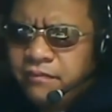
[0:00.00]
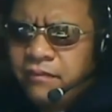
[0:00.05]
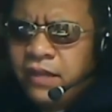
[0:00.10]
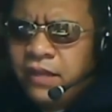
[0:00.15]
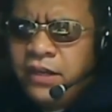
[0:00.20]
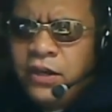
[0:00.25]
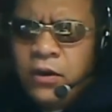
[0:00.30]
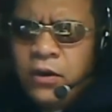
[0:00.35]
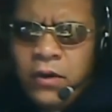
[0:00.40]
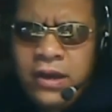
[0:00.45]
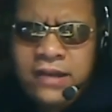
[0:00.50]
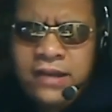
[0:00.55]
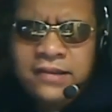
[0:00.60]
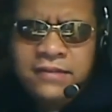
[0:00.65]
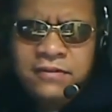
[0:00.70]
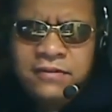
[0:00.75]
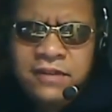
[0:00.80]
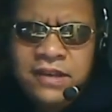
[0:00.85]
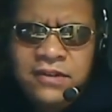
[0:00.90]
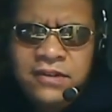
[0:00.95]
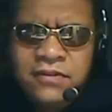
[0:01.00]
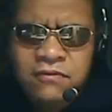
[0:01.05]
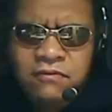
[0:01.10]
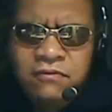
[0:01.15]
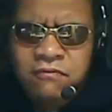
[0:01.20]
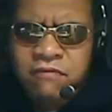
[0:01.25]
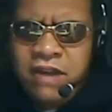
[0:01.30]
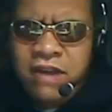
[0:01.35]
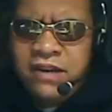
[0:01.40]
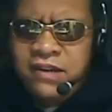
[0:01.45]
His
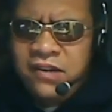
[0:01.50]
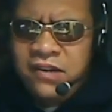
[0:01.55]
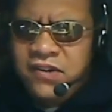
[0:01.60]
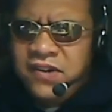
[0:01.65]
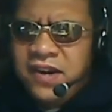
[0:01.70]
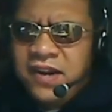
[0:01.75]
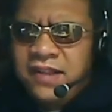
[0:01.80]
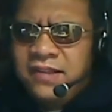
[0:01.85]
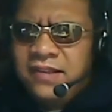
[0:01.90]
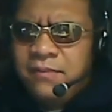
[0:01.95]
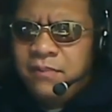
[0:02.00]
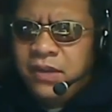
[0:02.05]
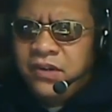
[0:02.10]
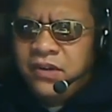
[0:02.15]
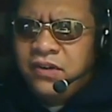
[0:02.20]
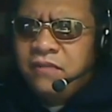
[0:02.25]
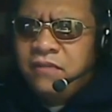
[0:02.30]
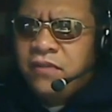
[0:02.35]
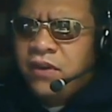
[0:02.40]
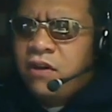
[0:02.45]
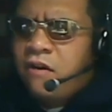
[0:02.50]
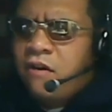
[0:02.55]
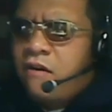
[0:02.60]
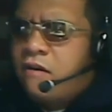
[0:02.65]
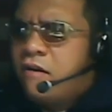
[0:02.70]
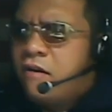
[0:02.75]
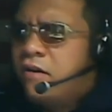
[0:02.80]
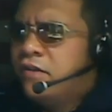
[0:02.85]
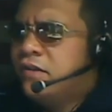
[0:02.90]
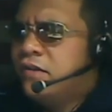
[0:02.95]
rendition and depiction of the
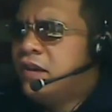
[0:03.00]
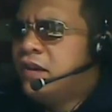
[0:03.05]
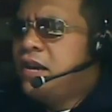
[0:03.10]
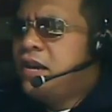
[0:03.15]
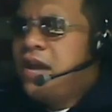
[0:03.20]
cars.